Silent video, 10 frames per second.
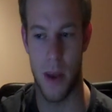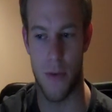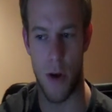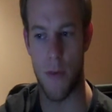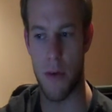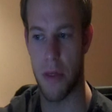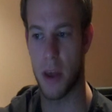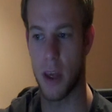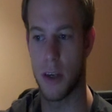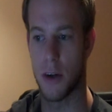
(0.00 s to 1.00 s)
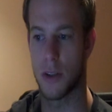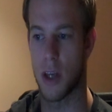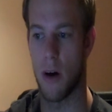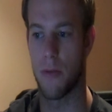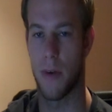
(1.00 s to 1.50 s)
if you're ever thinking to
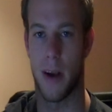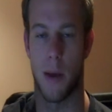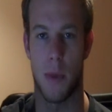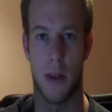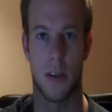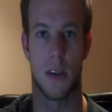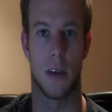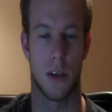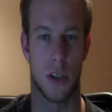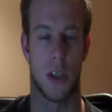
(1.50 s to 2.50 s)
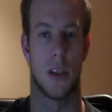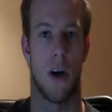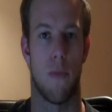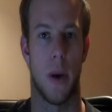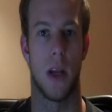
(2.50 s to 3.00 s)
yourself, and I mean this is just a
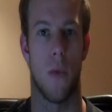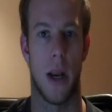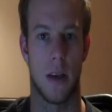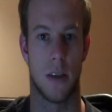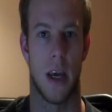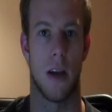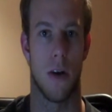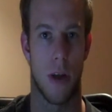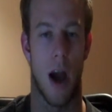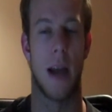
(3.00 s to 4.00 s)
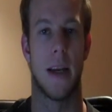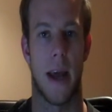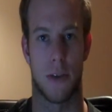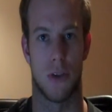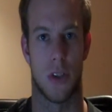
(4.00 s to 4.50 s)
self-pity way to say I did
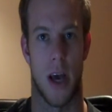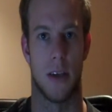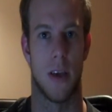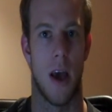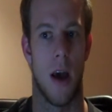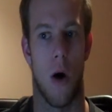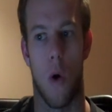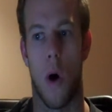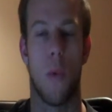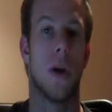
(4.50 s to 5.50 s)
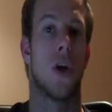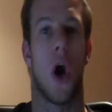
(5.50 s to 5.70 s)
exercise, I went